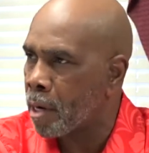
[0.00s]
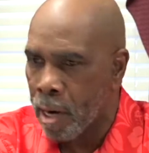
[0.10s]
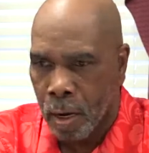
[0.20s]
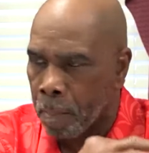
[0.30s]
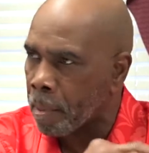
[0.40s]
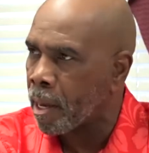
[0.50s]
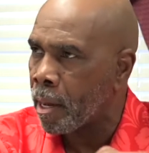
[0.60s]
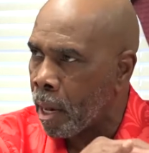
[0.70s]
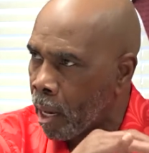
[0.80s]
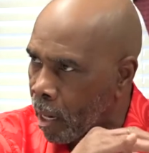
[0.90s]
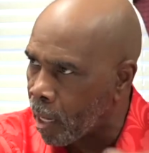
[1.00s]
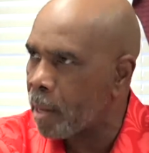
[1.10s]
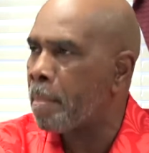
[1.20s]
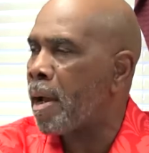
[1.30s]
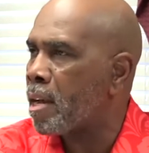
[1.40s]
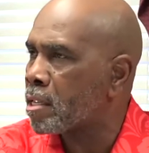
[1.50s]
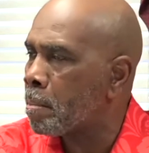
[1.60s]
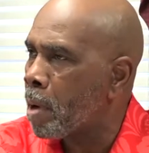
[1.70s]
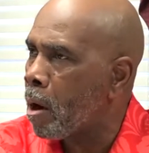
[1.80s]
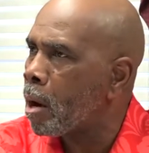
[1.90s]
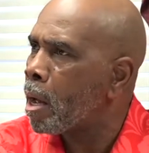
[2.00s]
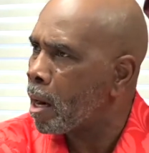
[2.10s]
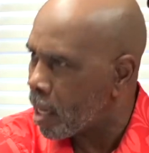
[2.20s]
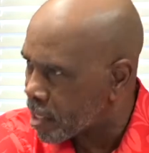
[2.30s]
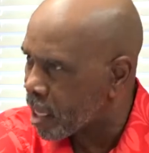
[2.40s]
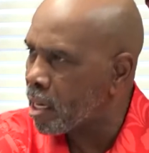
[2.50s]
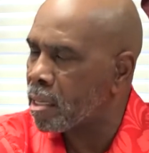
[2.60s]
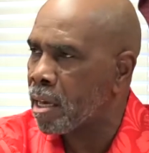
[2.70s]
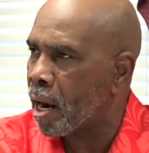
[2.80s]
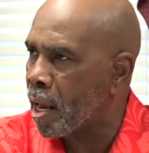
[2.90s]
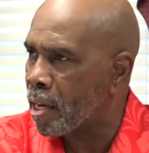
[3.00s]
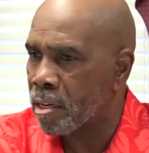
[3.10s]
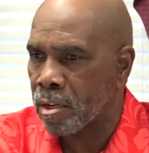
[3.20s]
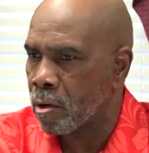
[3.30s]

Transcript: They're not going to play any basketball unless they get their lesson.